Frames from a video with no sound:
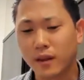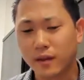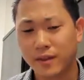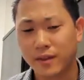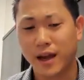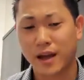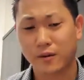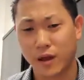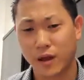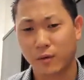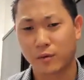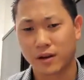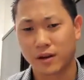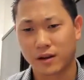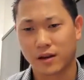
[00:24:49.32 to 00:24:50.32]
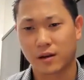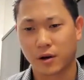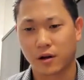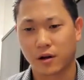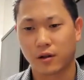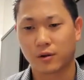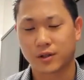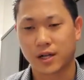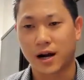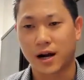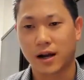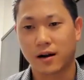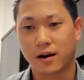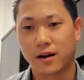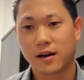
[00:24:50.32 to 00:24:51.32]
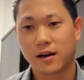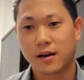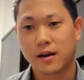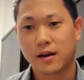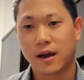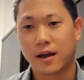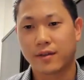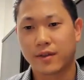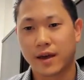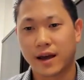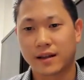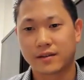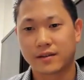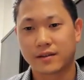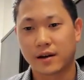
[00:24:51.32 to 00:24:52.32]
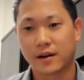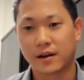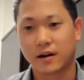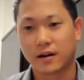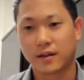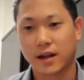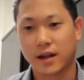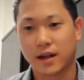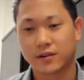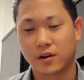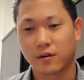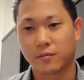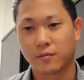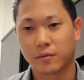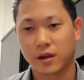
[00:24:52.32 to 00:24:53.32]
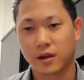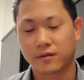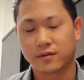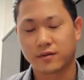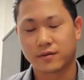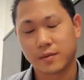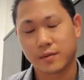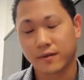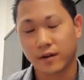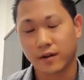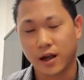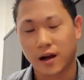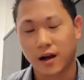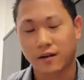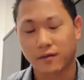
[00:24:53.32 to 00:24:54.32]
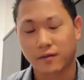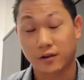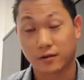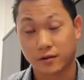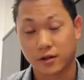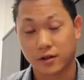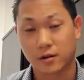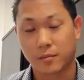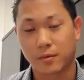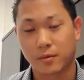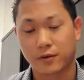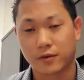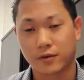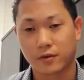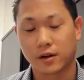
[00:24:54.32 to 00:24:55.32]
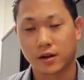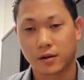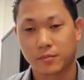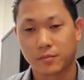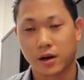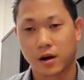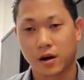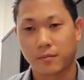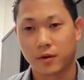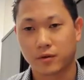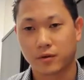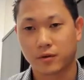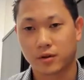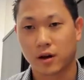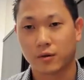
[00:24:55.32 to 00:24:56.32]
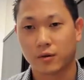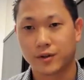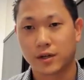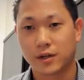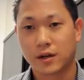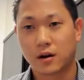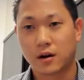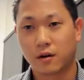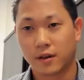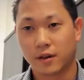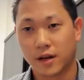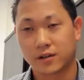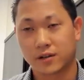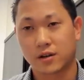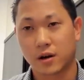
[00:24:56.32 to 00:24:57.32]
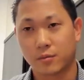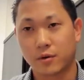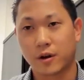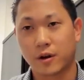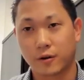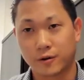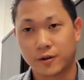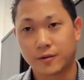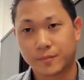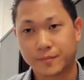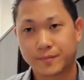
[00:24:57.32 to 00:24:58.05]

that we need to keep a close eye on, and that is going to give a lot of investors some opportunity to pick up those loans over the next couple of years.